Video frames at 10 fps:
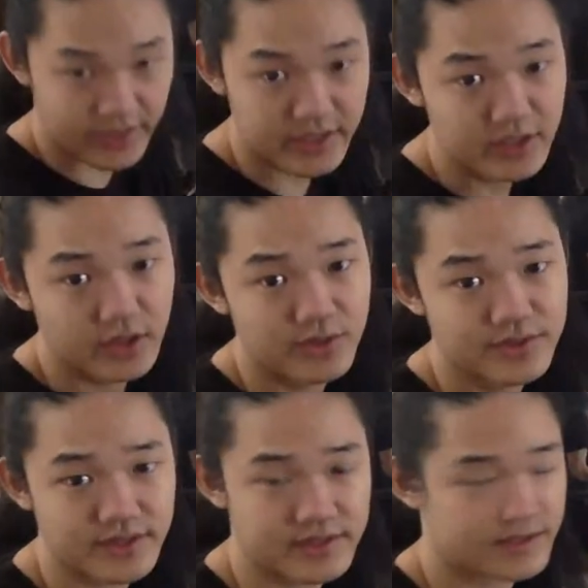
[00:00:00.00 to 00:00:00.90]
any
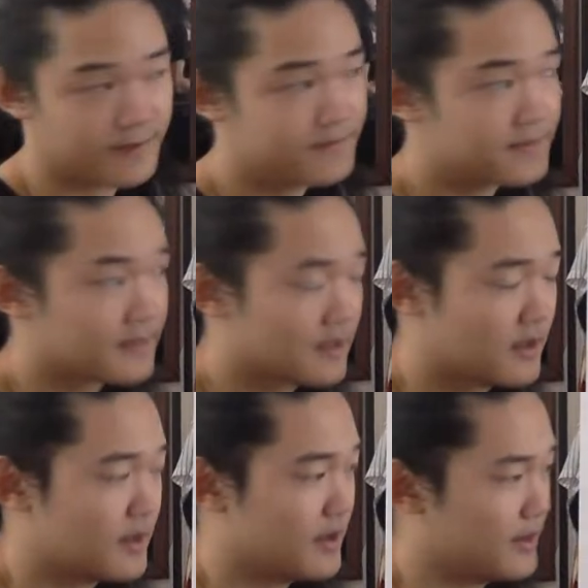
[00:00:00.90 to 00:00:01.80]
closed system,
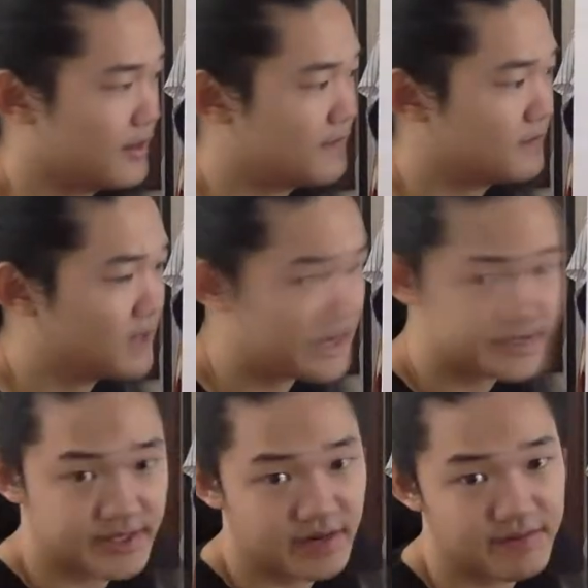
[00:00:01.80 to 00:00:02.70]
the
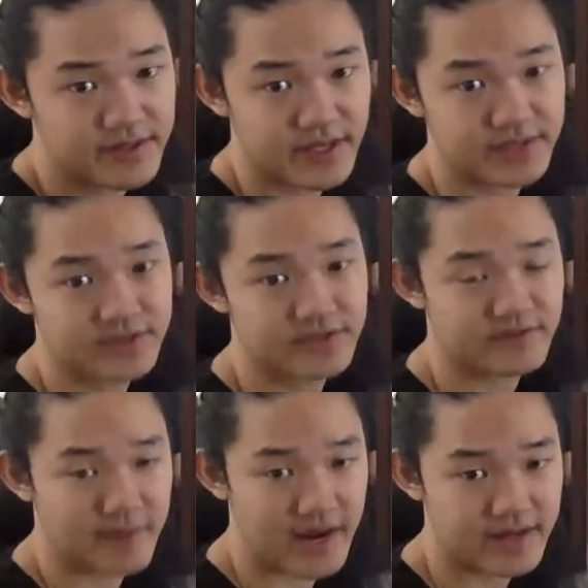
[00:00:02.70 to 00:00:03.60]
velocity of the center
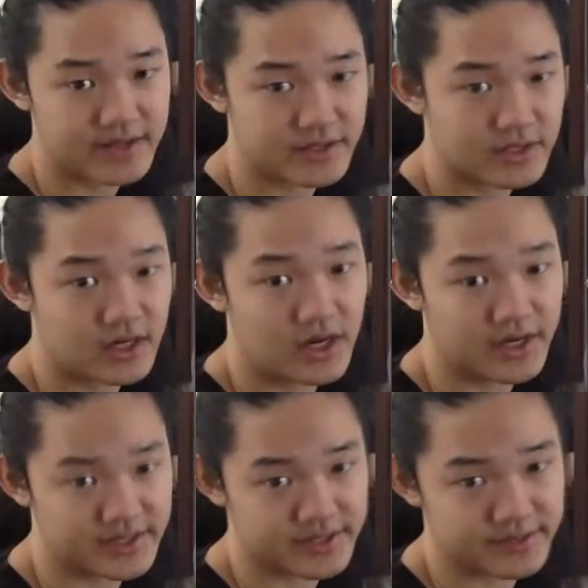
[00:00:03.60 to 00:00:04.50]
of mass is
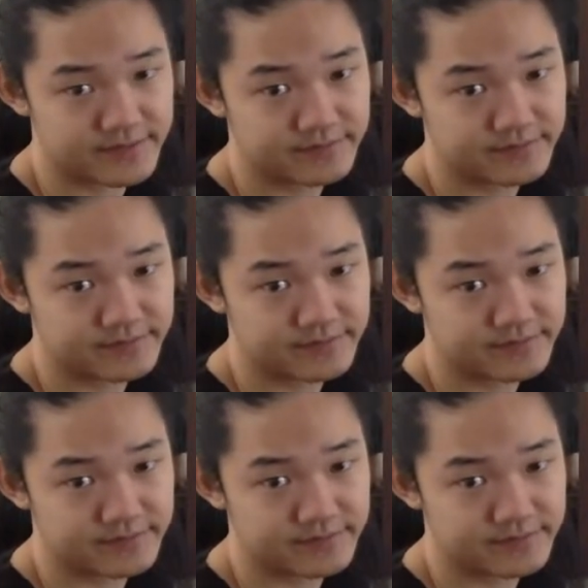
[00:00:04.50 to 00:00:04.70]
constant,